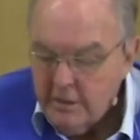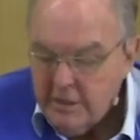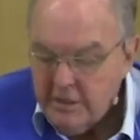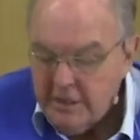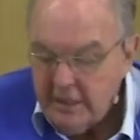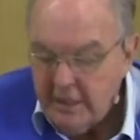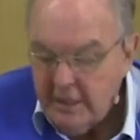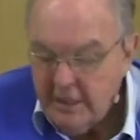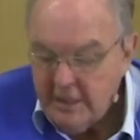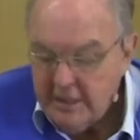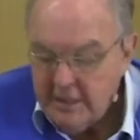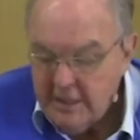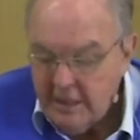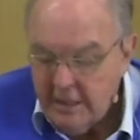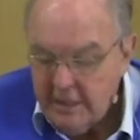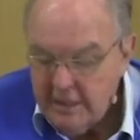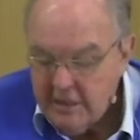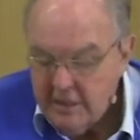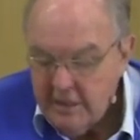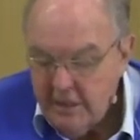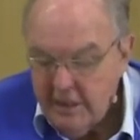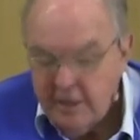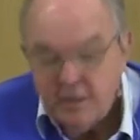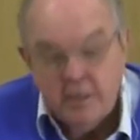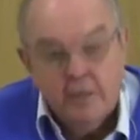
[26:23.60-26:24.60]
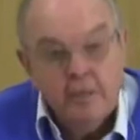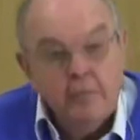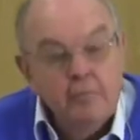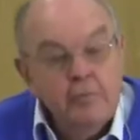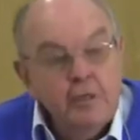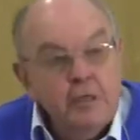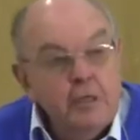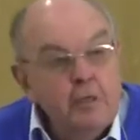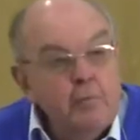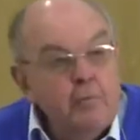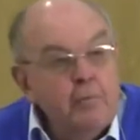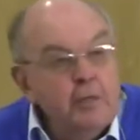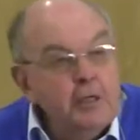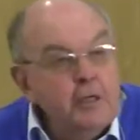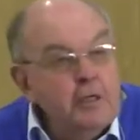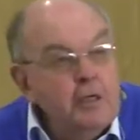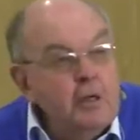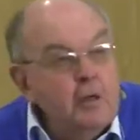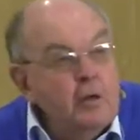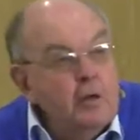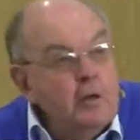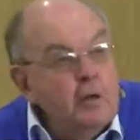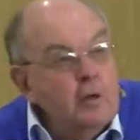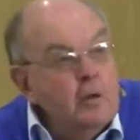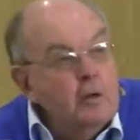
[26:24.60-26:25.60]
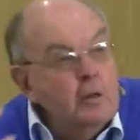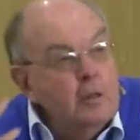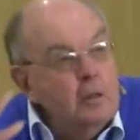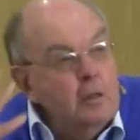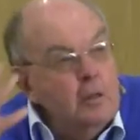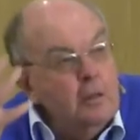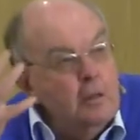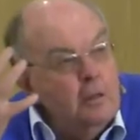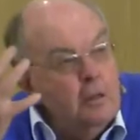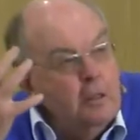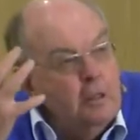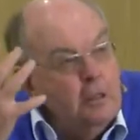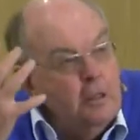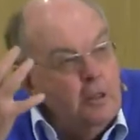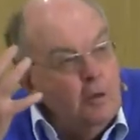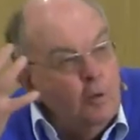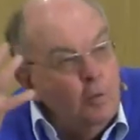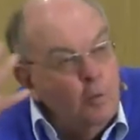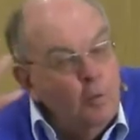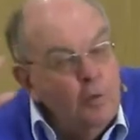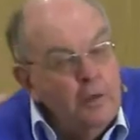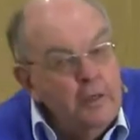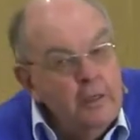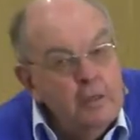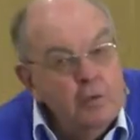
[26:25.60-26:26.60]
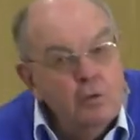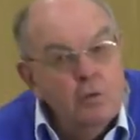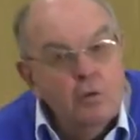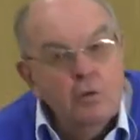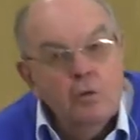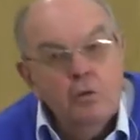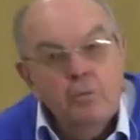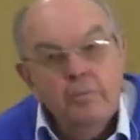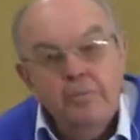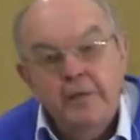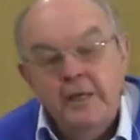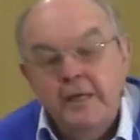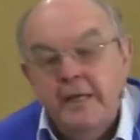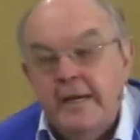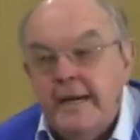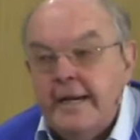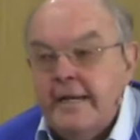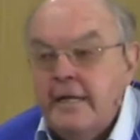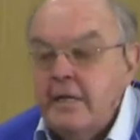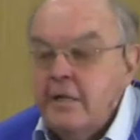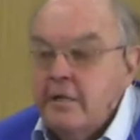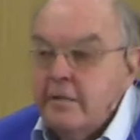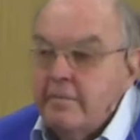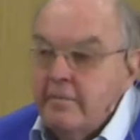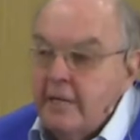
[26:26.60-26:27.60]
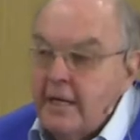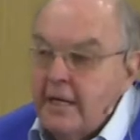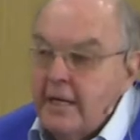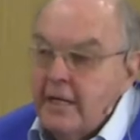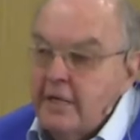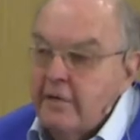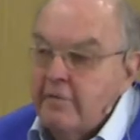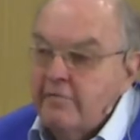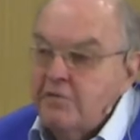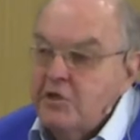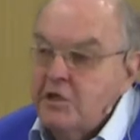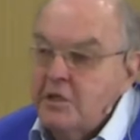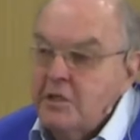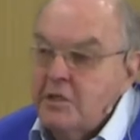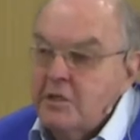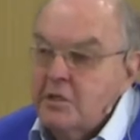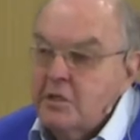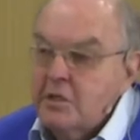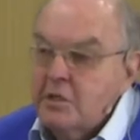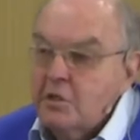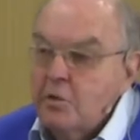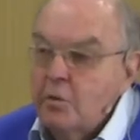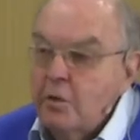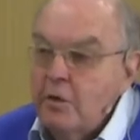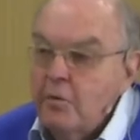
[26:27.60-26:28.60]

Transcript: so I'd say to them, but we all began in the mind of Jesus.